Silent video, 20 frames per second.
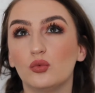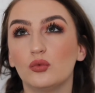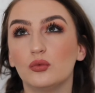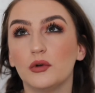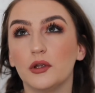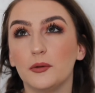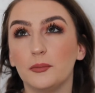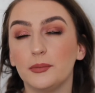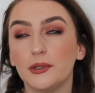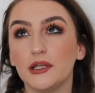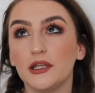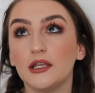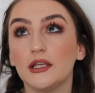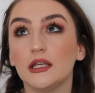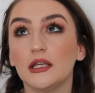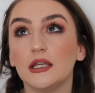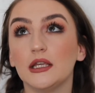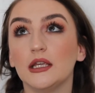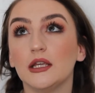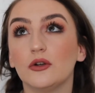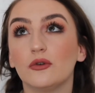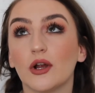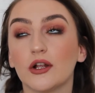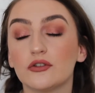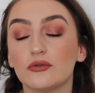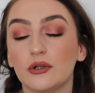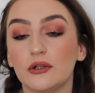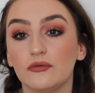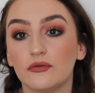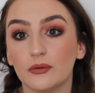will be
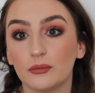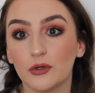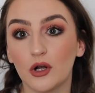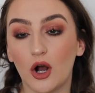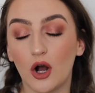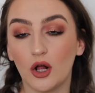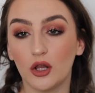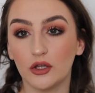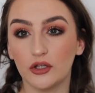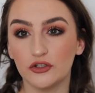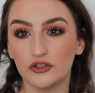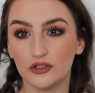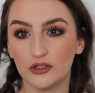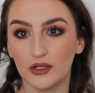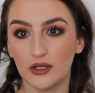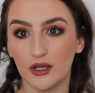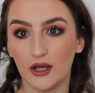graduated from college.